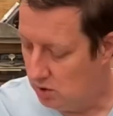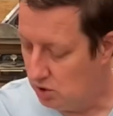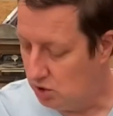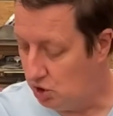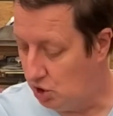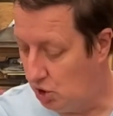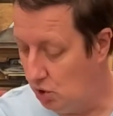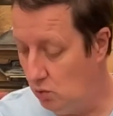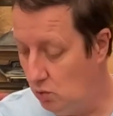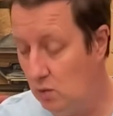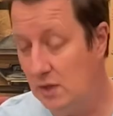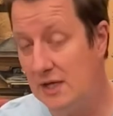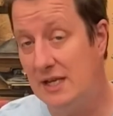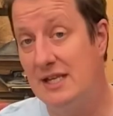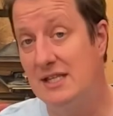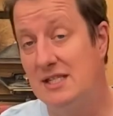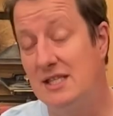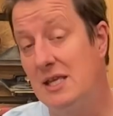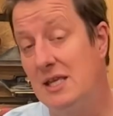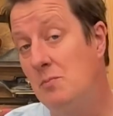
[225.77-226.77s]
Two
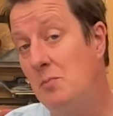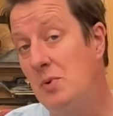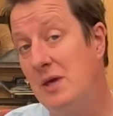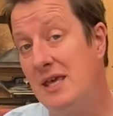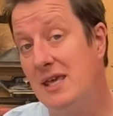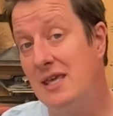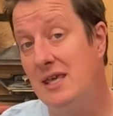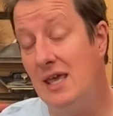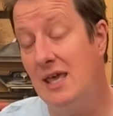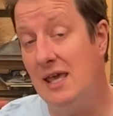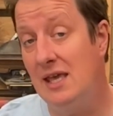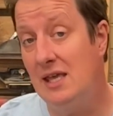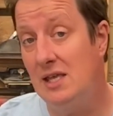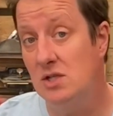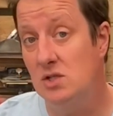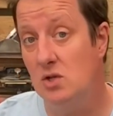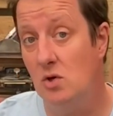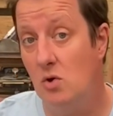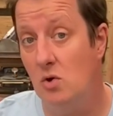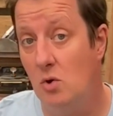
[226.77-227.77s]
is the
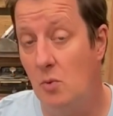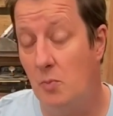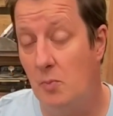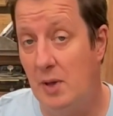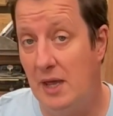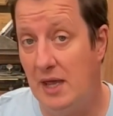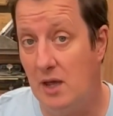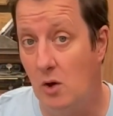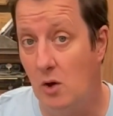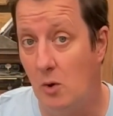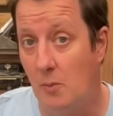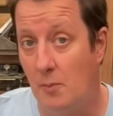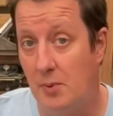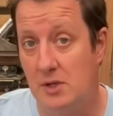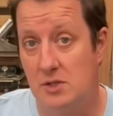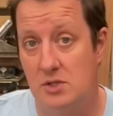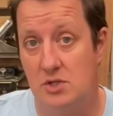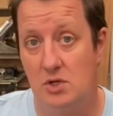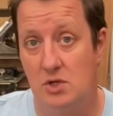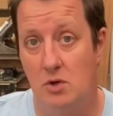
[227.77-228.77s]
piezo pickup.
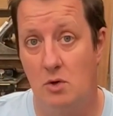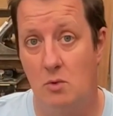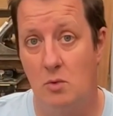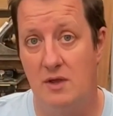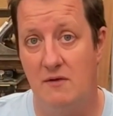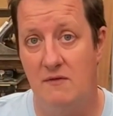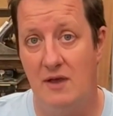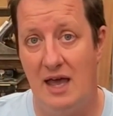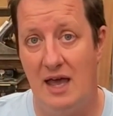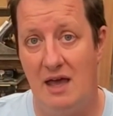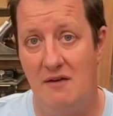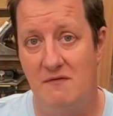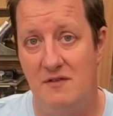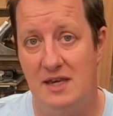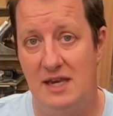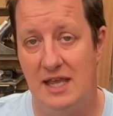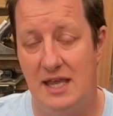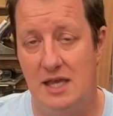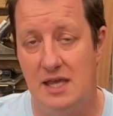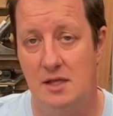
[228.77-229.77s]
So we have
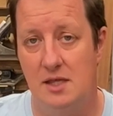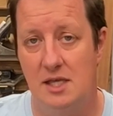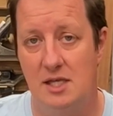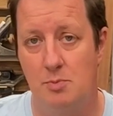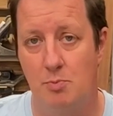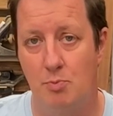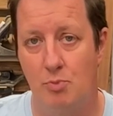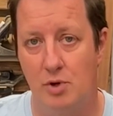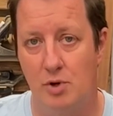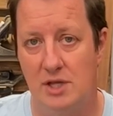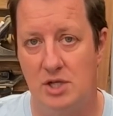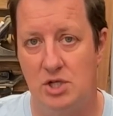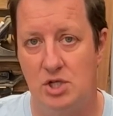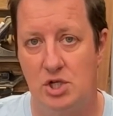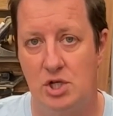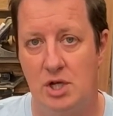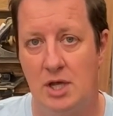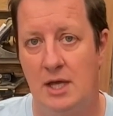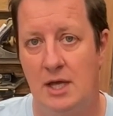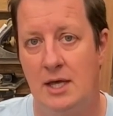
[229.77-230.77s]
in here, this
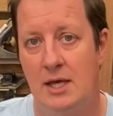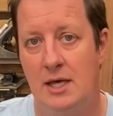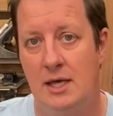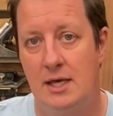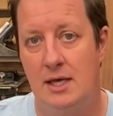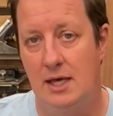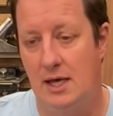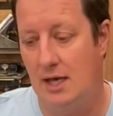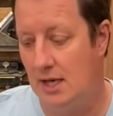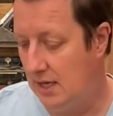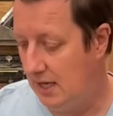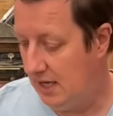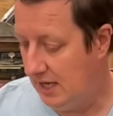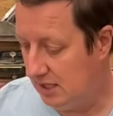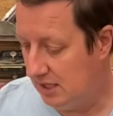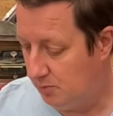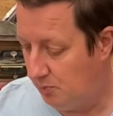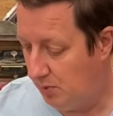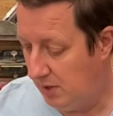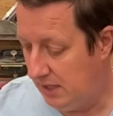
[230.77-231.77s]
bridge
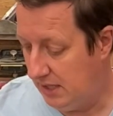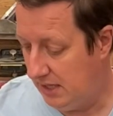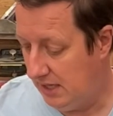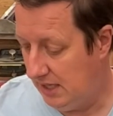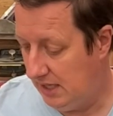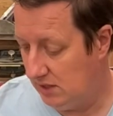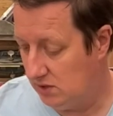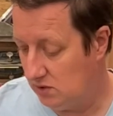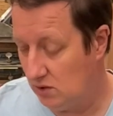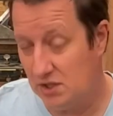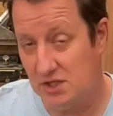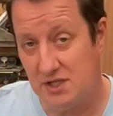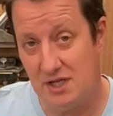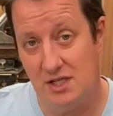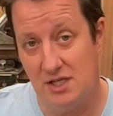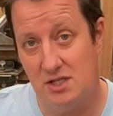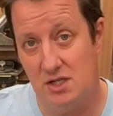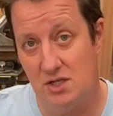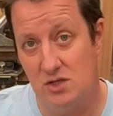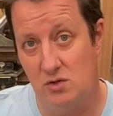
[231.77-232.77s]
has piezo
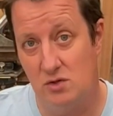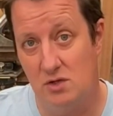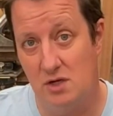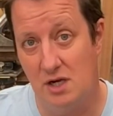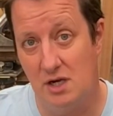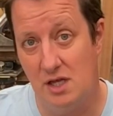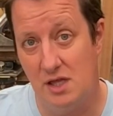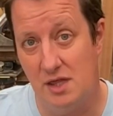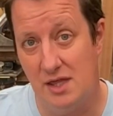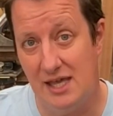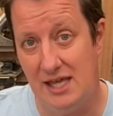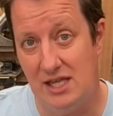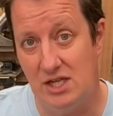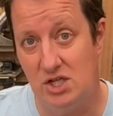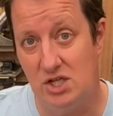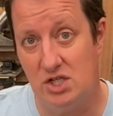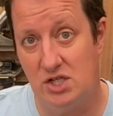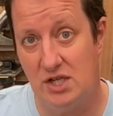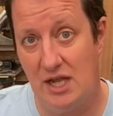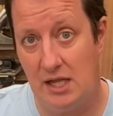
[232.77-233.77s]
sensors underneath
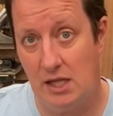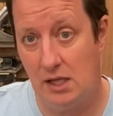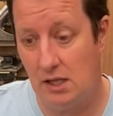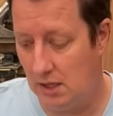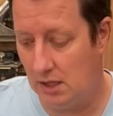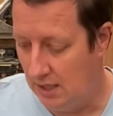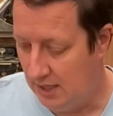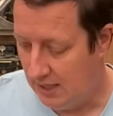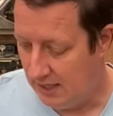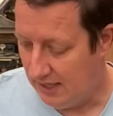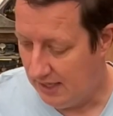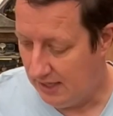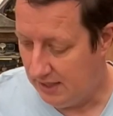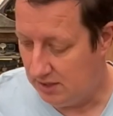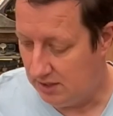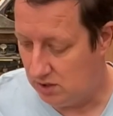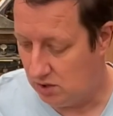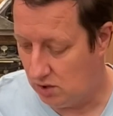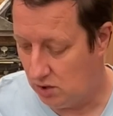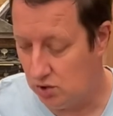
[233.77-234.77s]
each saddle
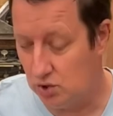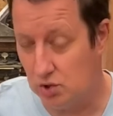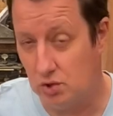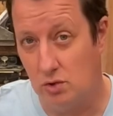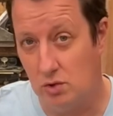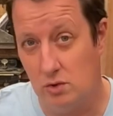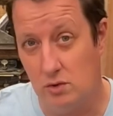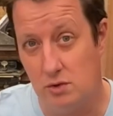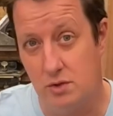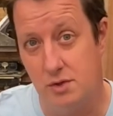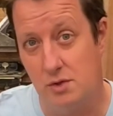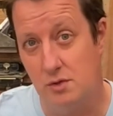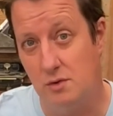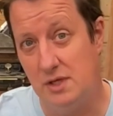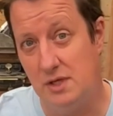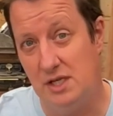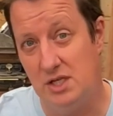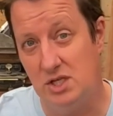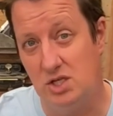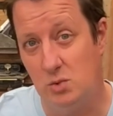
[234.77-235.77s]
and is controlled through
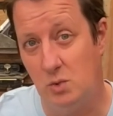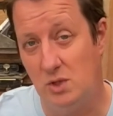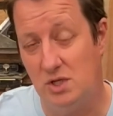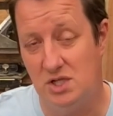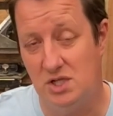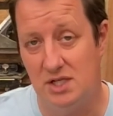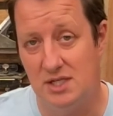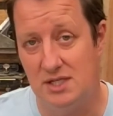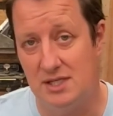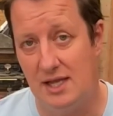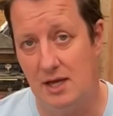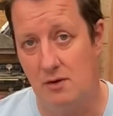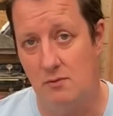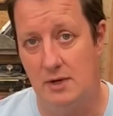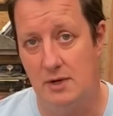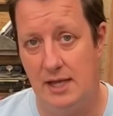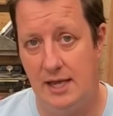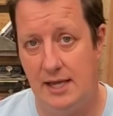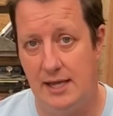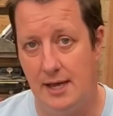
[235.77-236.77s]
these switches
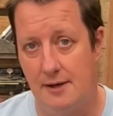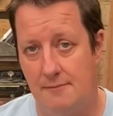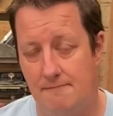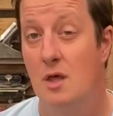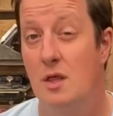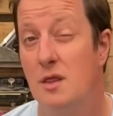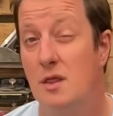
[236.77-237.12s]
down here.